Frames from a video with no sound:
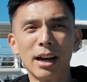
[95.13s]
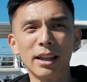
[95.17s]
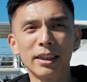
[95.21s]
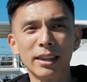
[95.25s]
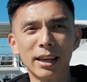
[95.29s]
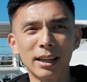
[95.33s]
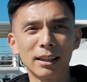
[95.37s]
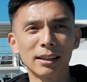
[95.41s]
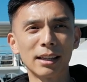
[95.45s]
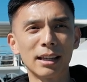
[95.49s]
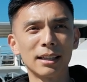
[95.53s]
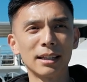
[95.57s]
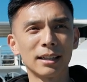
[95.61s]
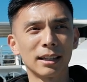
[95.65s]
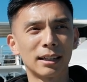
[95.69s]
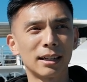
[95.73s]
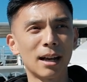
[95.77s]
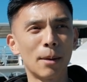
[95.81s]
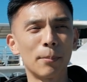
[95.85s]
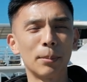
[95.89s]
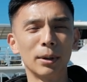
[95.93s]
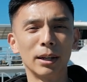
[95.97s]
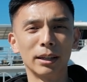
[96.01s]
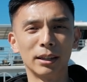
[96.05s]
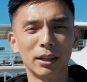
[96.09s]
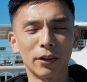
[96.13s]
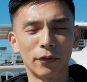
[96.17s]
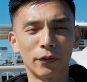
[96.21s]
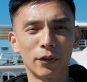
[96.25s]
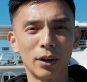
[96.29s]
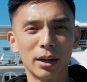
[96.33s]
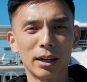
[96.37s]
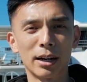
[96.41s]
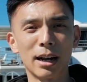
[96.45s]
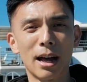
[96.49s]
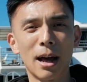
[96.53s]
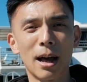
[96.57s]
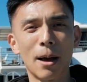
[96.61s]
I think there's a couple of
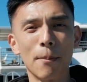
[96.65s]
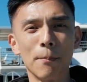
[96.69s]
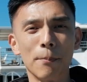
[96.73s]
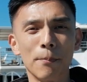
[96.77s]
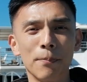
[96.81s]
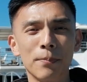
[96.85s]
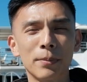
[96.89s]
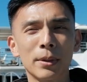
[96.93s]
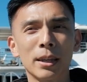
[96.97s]
different um,